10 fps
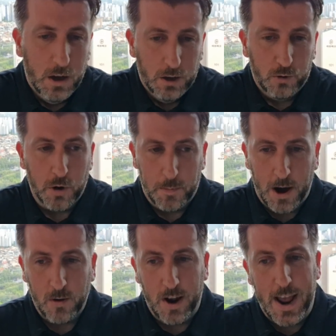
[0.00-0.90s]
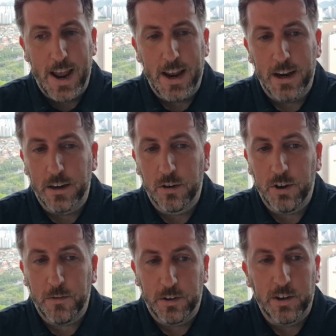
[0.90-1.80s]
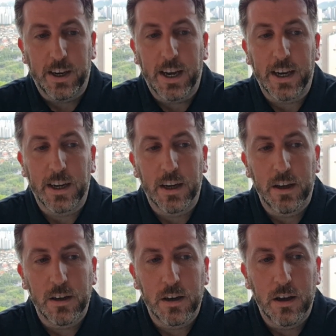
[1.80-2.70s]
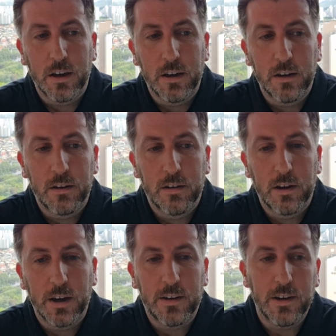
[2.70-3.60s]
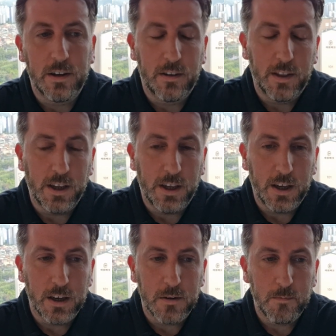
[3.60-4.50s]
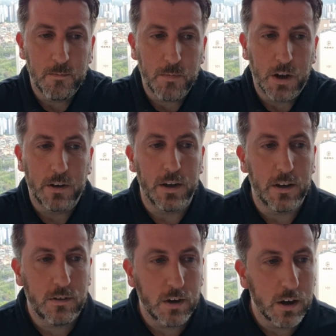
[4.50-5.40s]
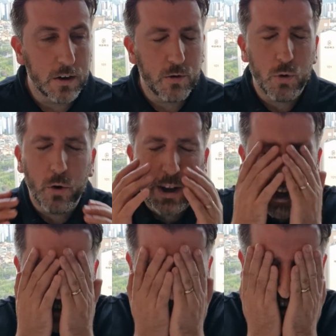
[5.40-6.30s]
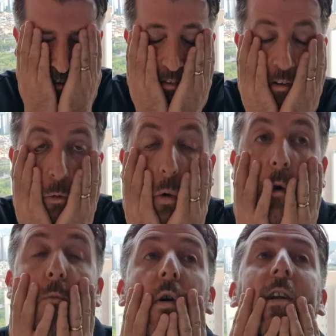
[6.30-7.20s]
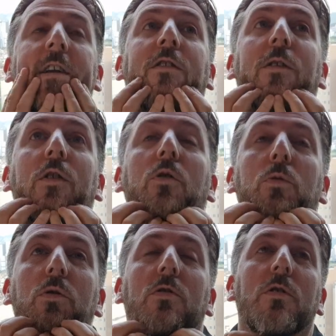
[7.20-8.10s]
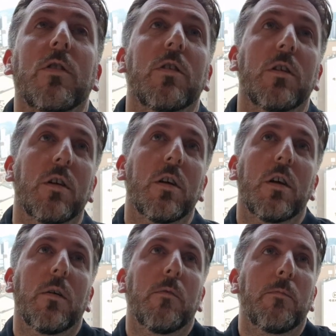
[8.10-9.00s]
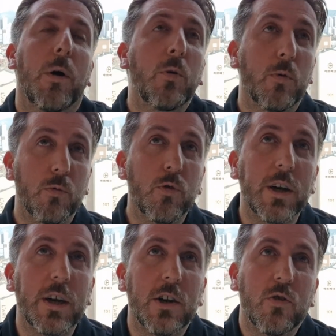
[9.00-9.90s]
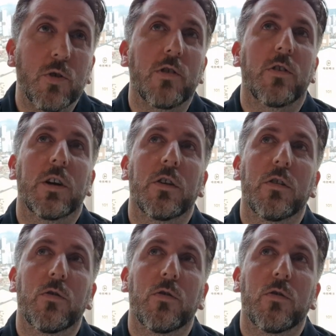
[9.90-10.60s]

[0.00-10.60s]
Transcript: Troy Parrott, and Japhet Tanganga, and I, and I did the um, I did uh, Troy and Japhet as one-on-one interviews, which both really interesting.